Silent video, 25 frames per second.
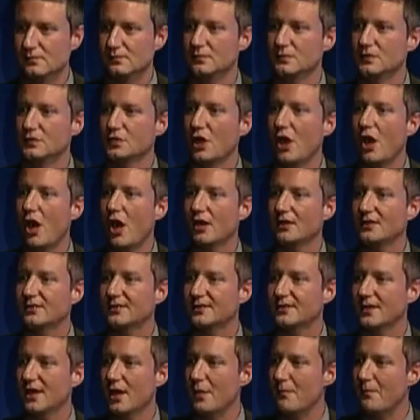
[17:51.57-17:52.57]

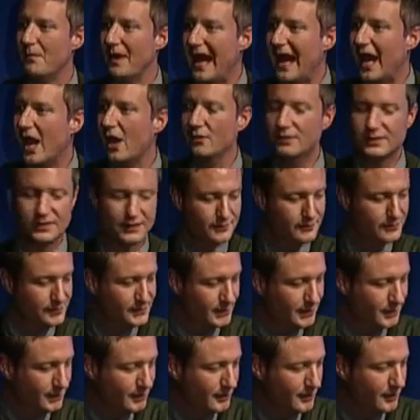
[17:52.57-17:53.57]
talks about
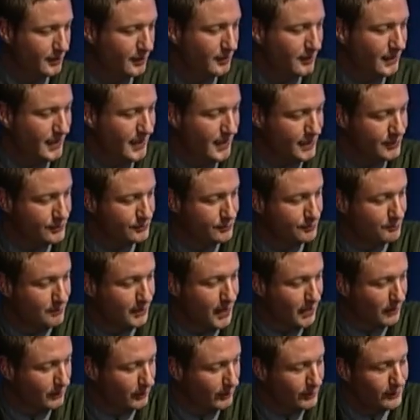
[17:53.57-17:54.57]
Senator Andrew
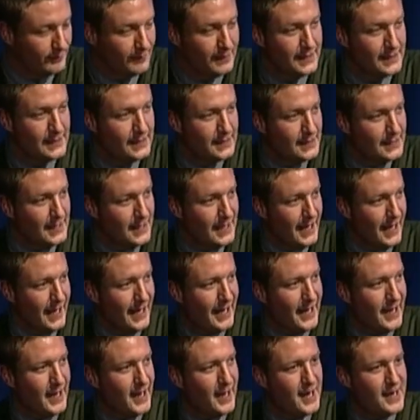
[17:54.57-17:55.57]
Butler,
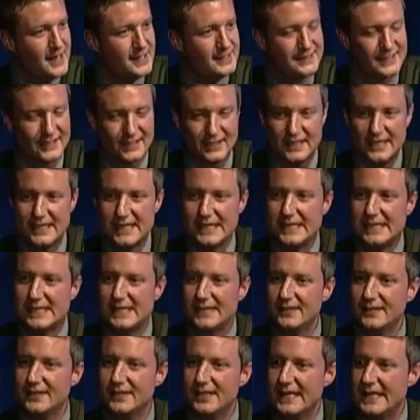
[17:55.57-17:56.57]
and
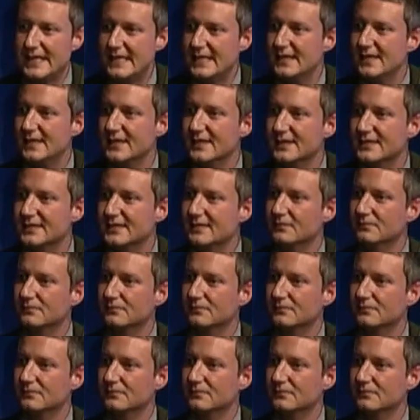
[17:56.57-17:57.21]
he is